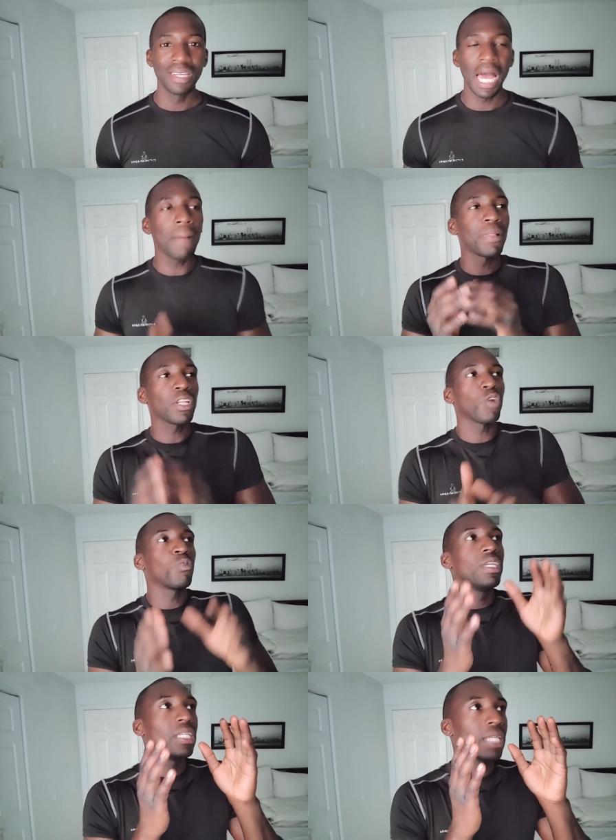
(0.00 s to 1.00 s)
I'm planning on
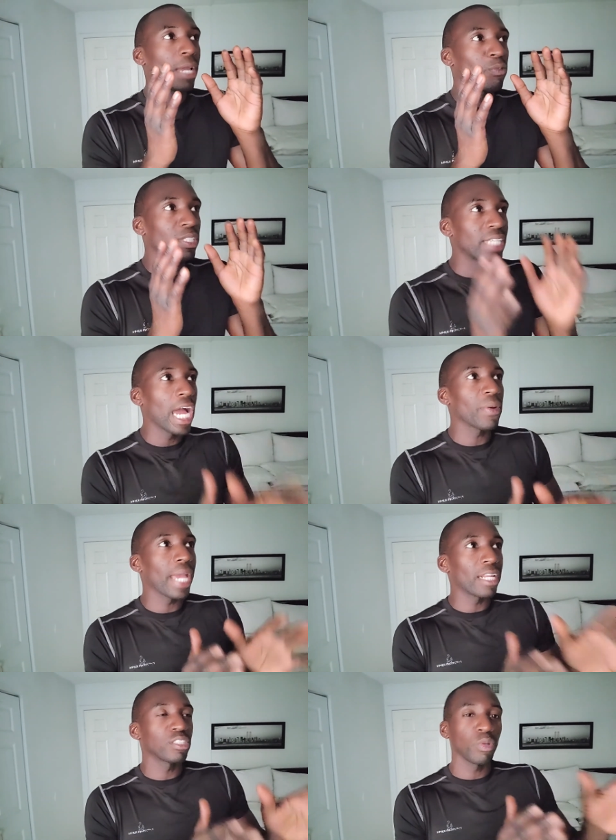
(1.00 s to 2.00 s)
re like retiring
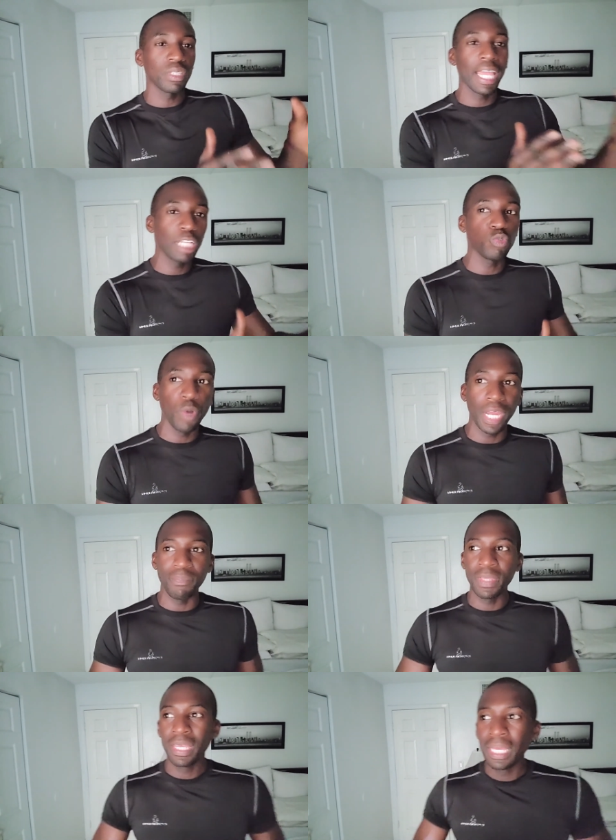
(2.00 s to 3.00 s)
at a certain age where,
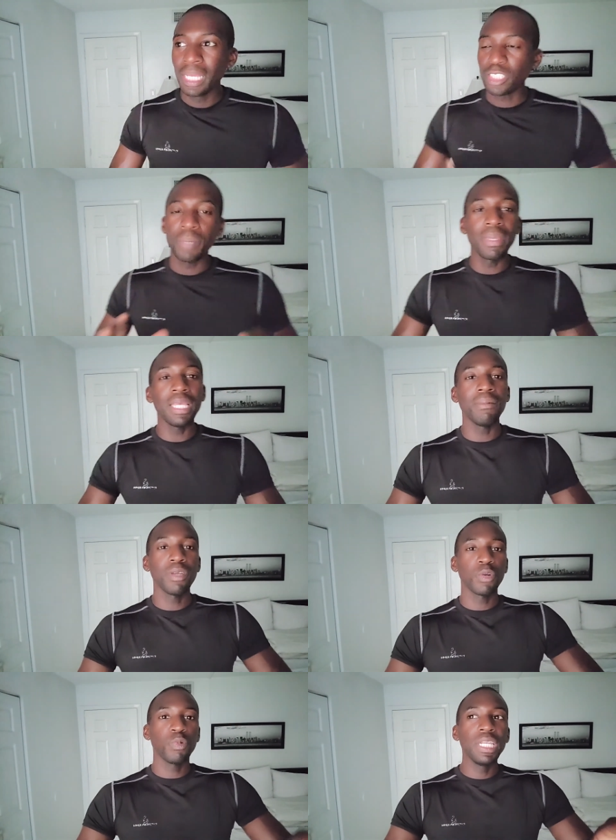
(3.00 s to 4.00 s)
to me,
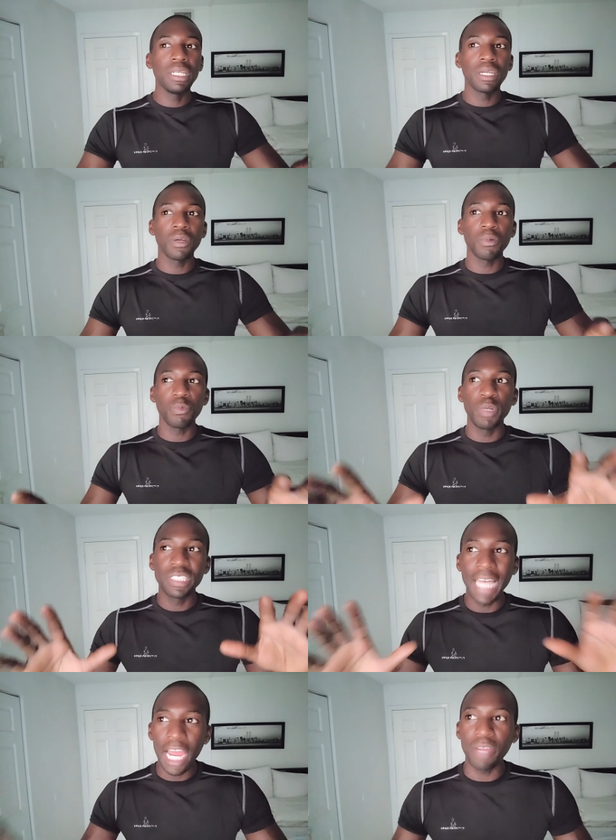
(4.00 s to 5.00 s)
re
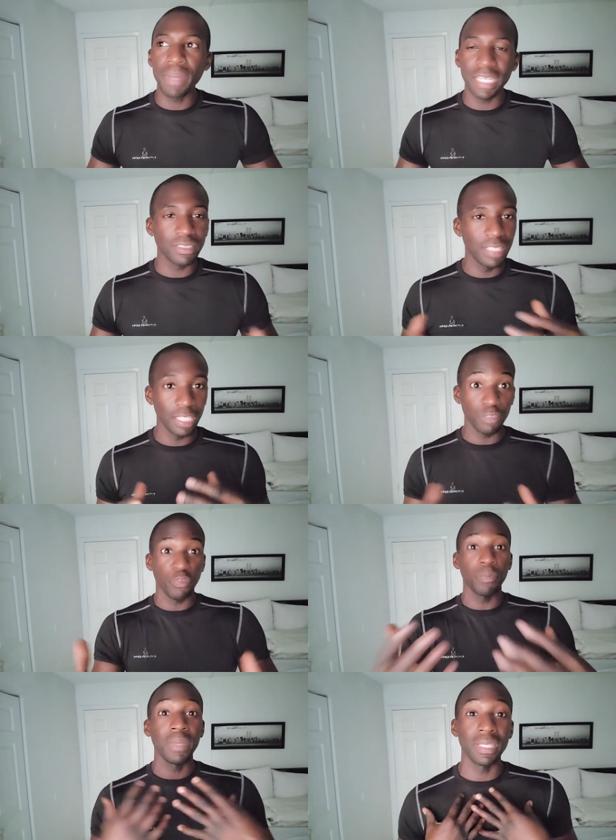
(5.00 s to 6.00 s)
retirement is this
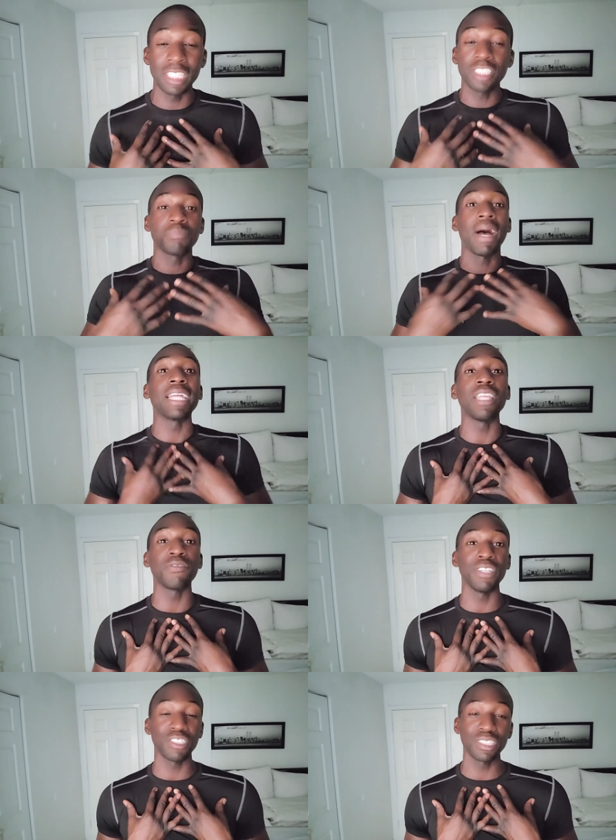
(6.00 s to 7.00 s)
for me. This is my
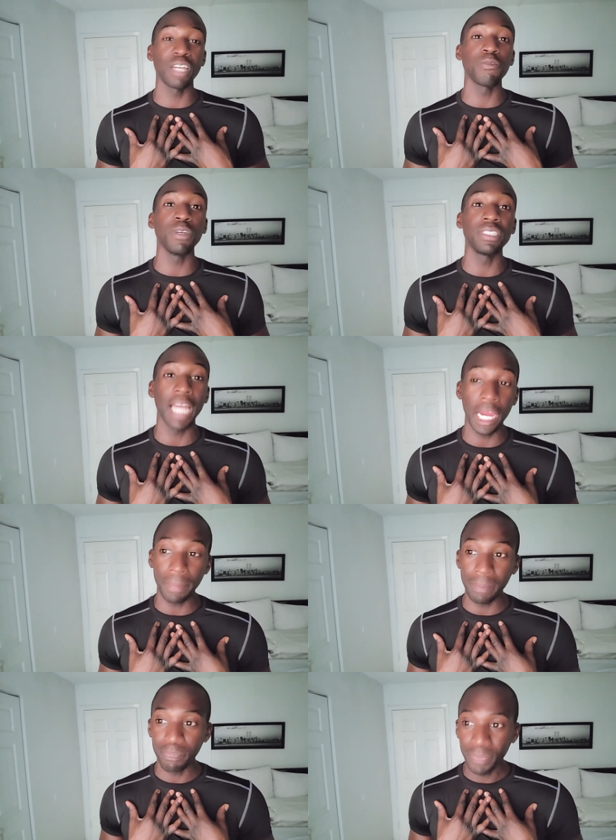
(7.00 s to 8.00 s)
definition of retirement.